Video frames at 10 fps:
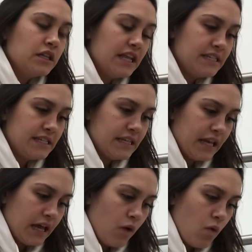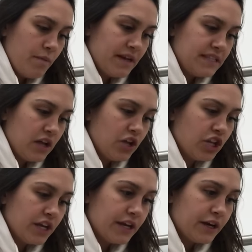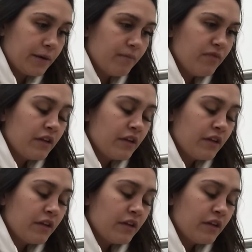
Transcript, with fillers: let's see, what am I telling you here?